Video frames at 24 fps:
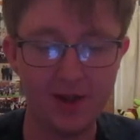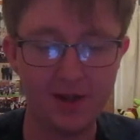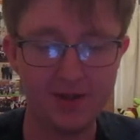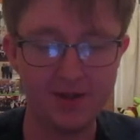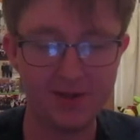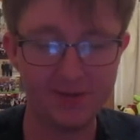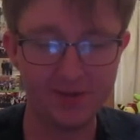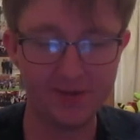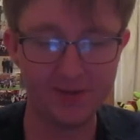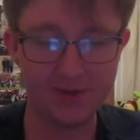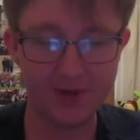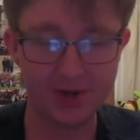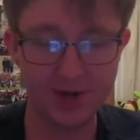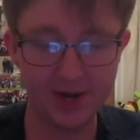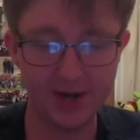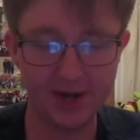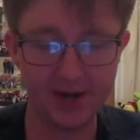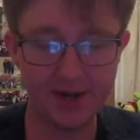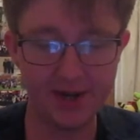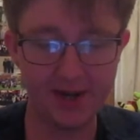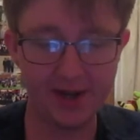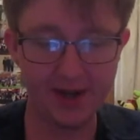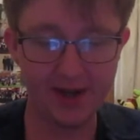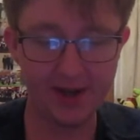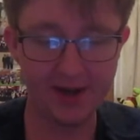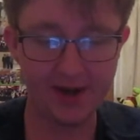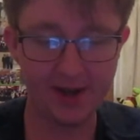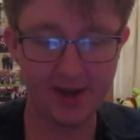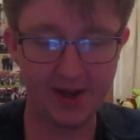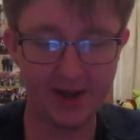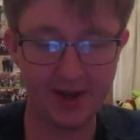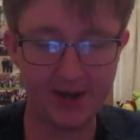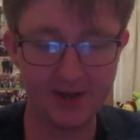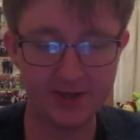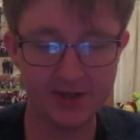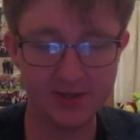So shiny and
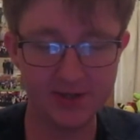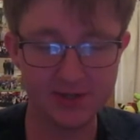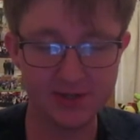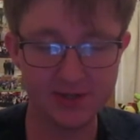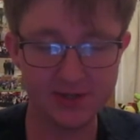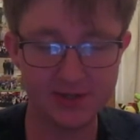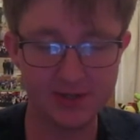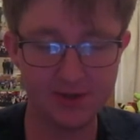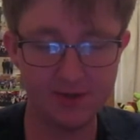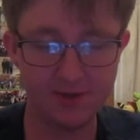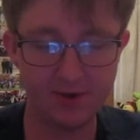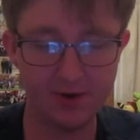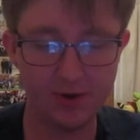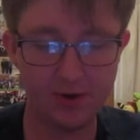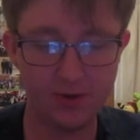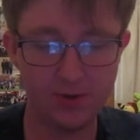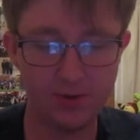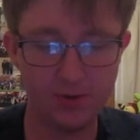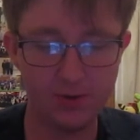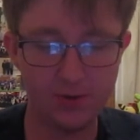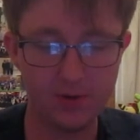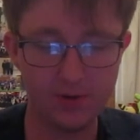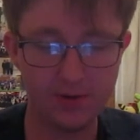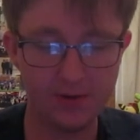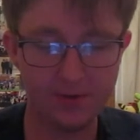age 0